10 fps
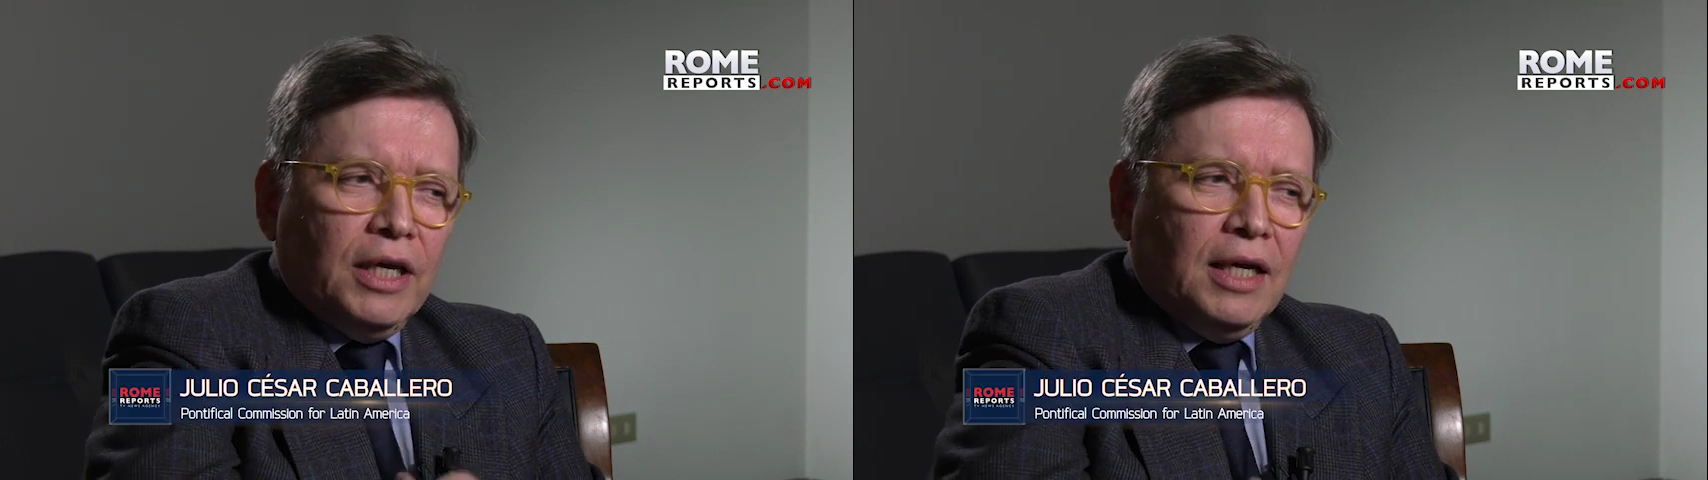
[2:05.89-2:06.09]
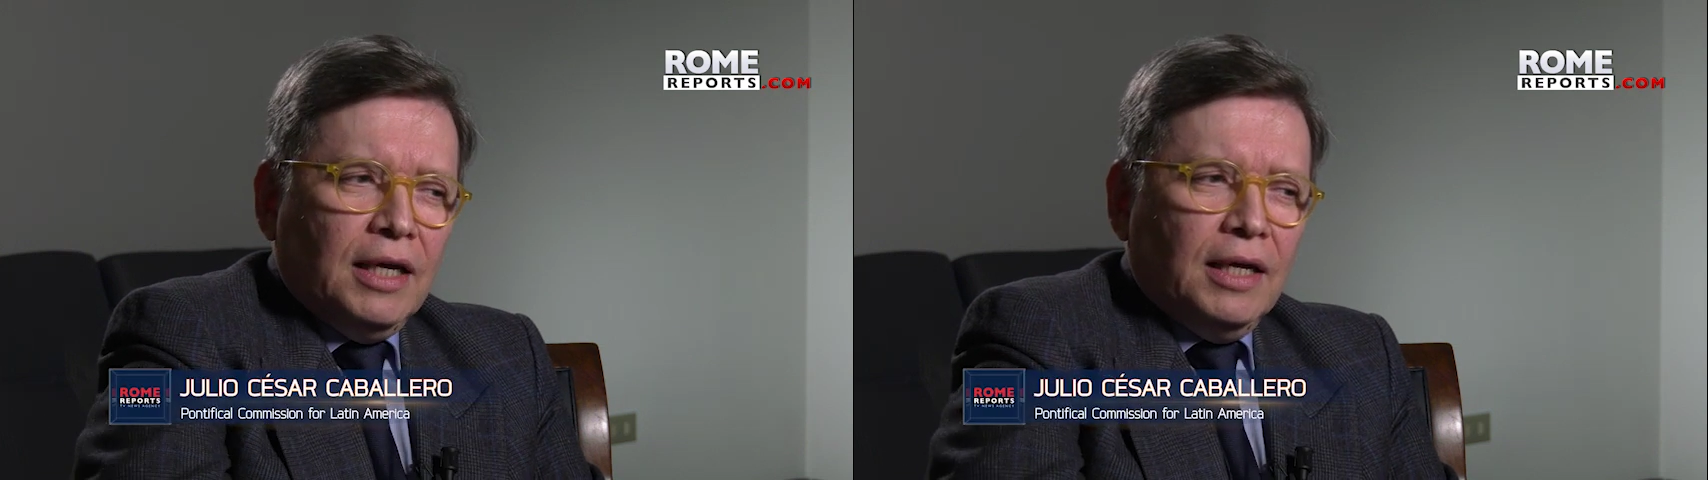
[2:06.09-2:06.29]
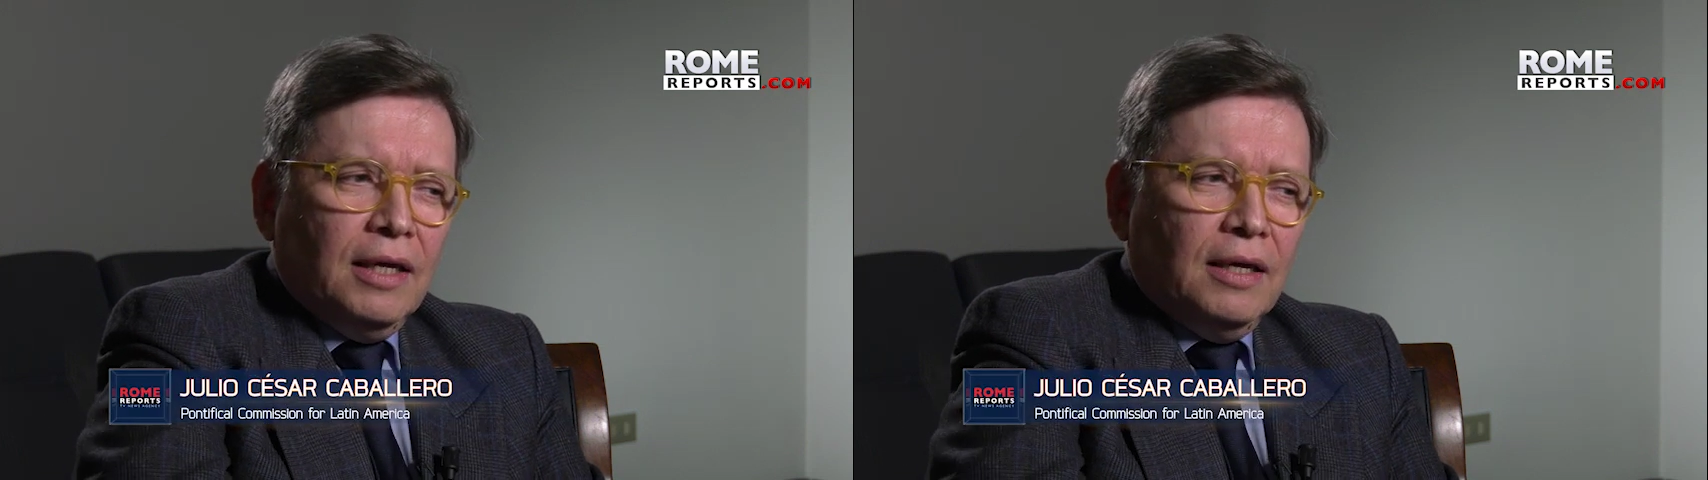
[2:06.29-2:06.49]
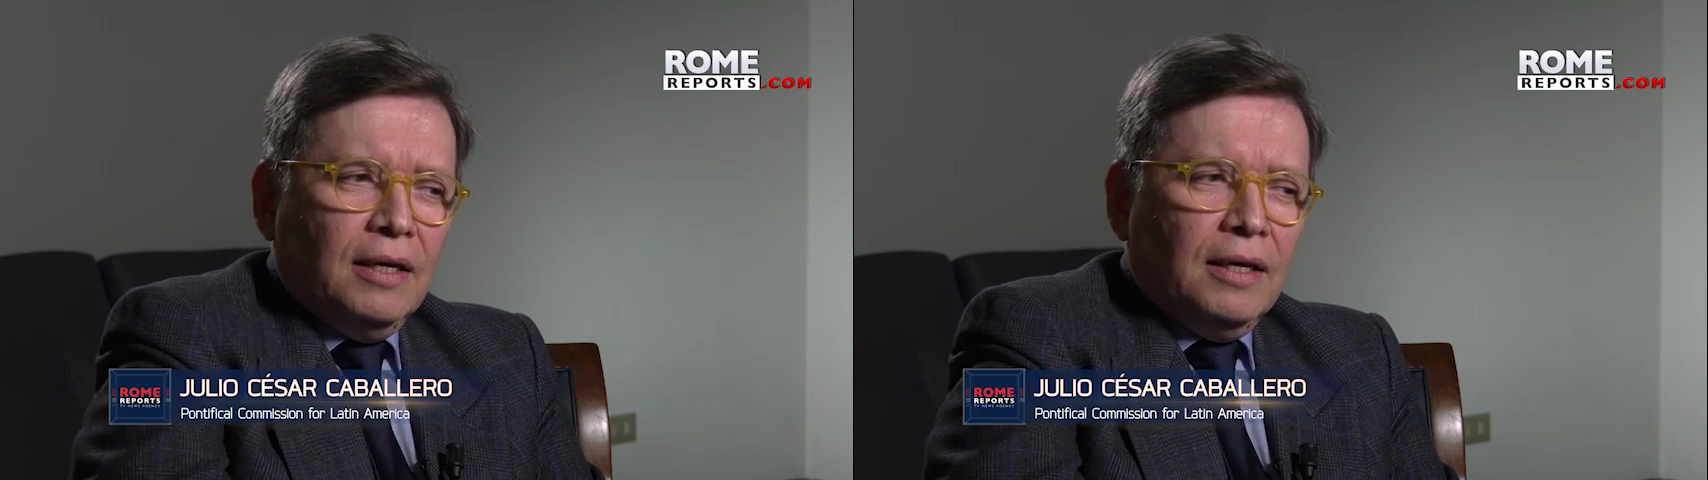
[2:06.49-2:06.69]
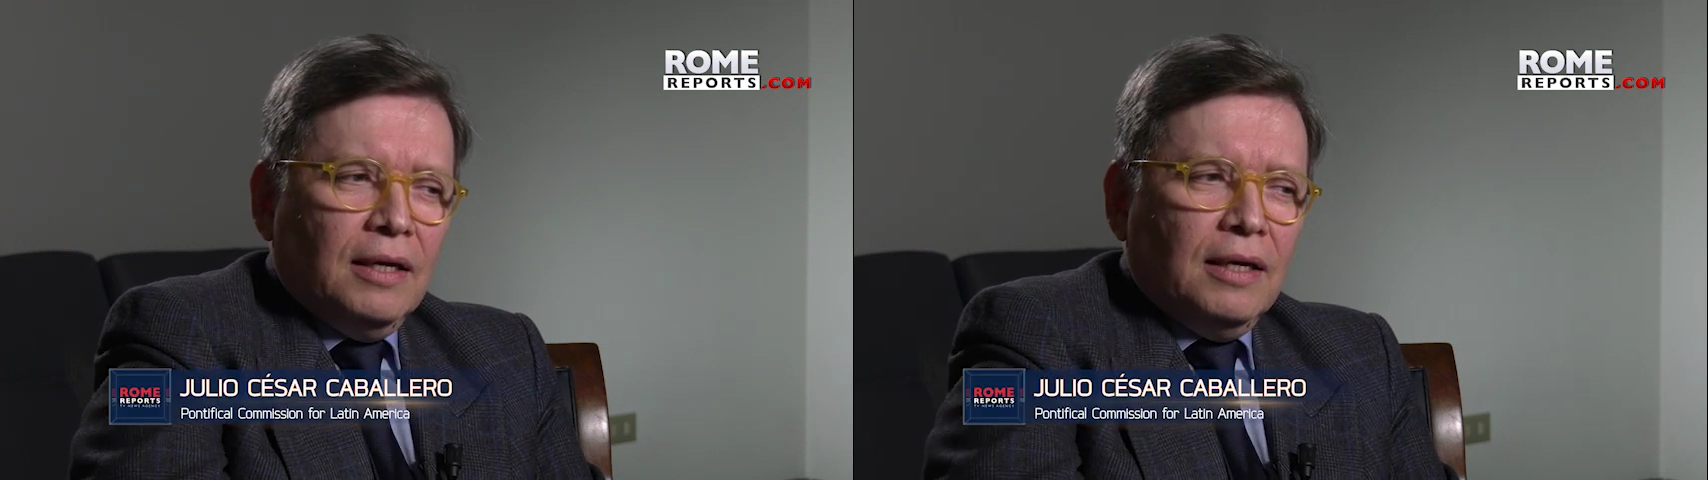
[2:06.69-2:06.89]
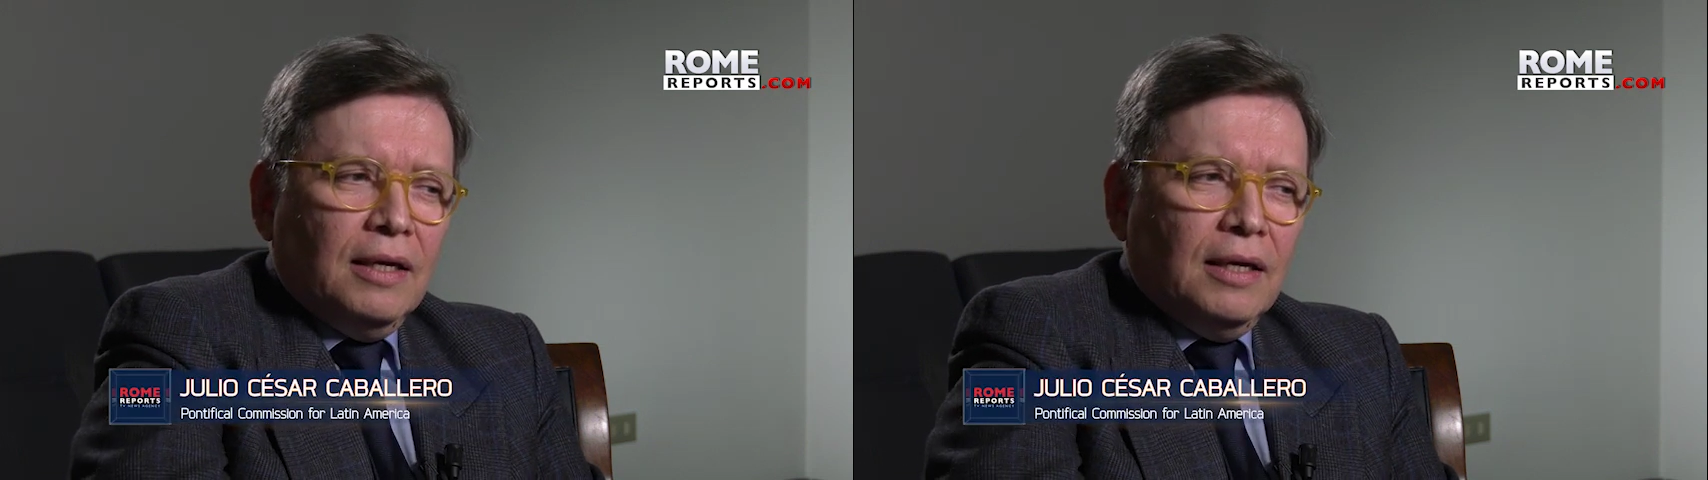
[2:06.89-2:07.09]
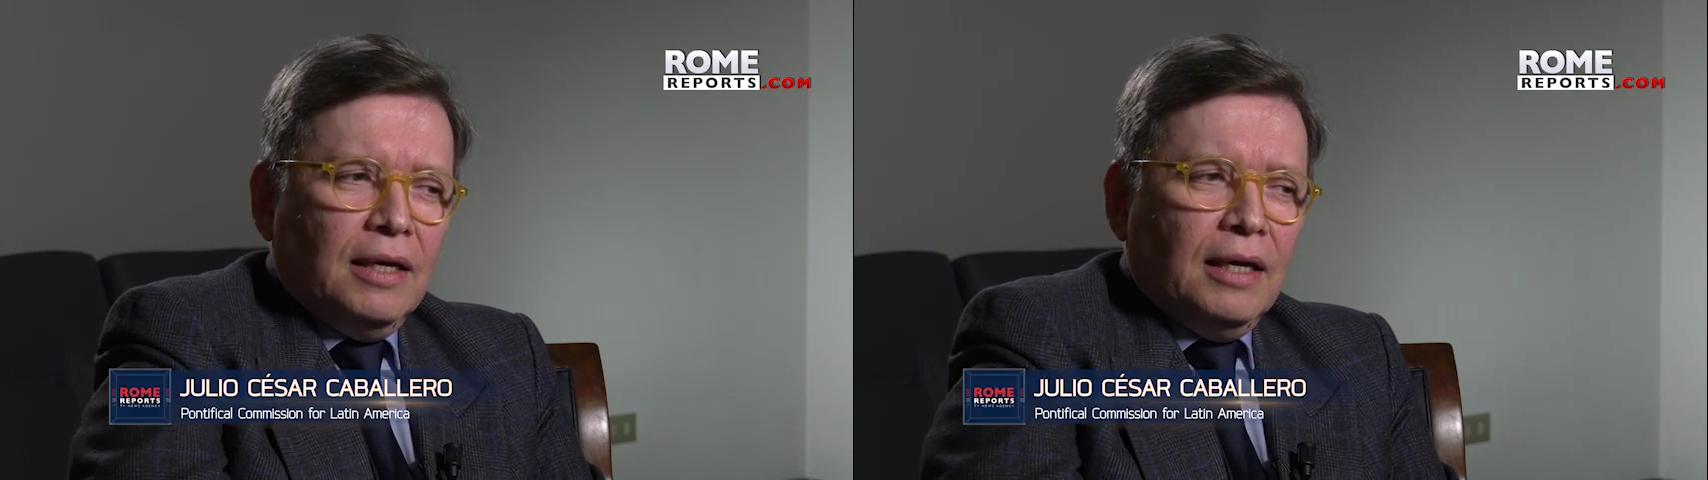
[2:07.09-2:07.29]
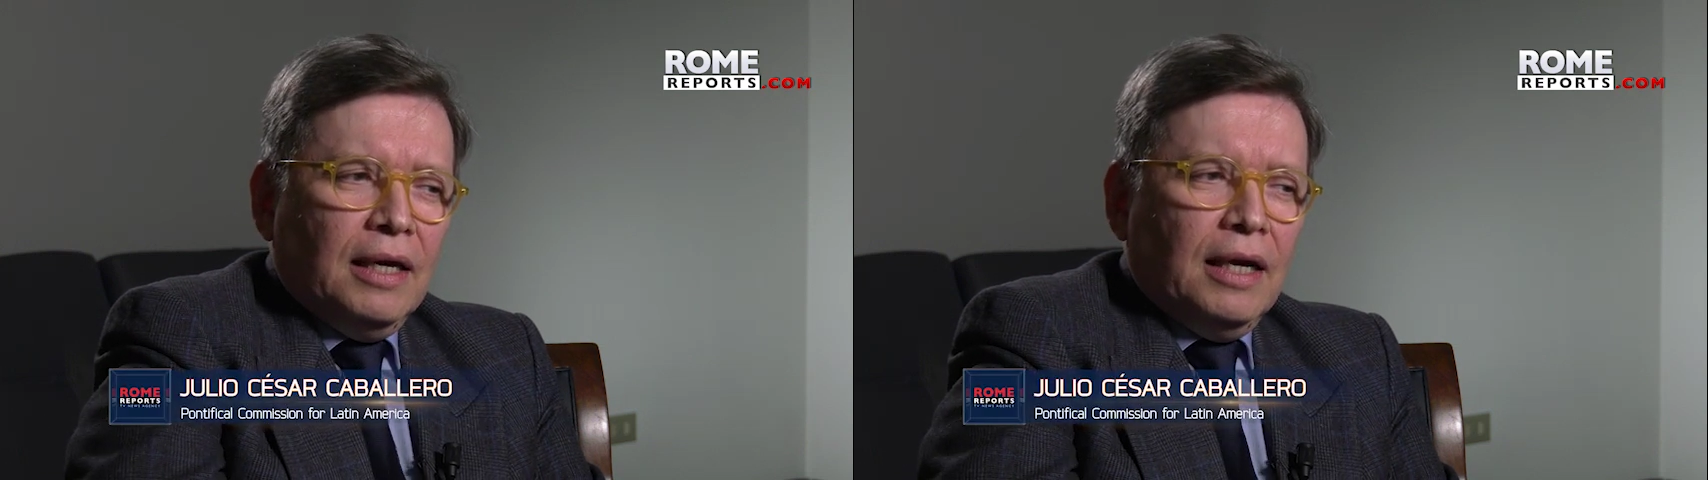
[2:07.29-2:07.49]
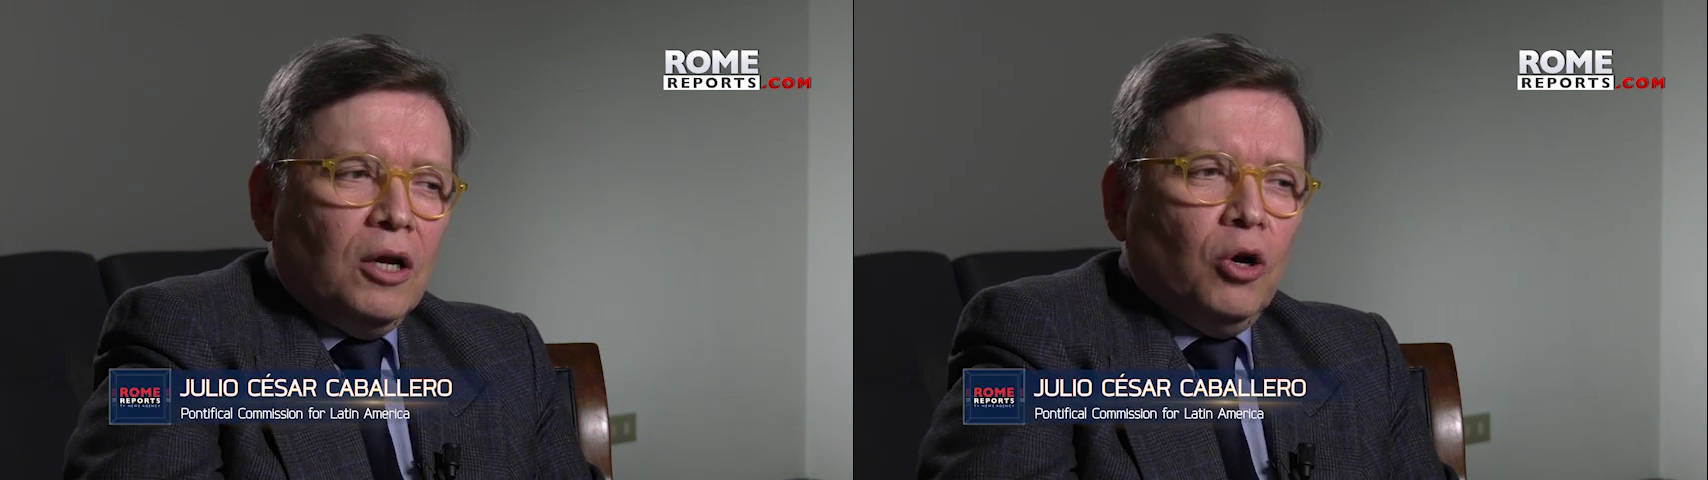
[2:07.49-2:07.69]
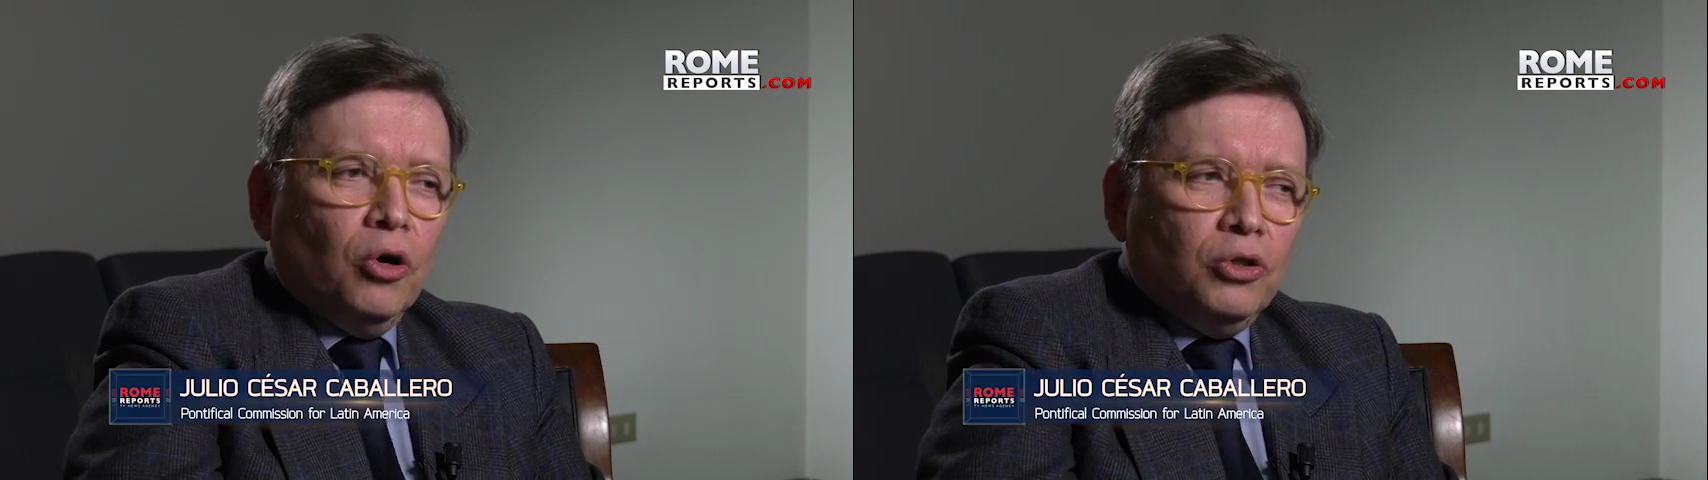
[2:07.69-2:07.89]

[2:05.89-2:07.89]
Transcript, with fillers: I believe that the continent of hope needs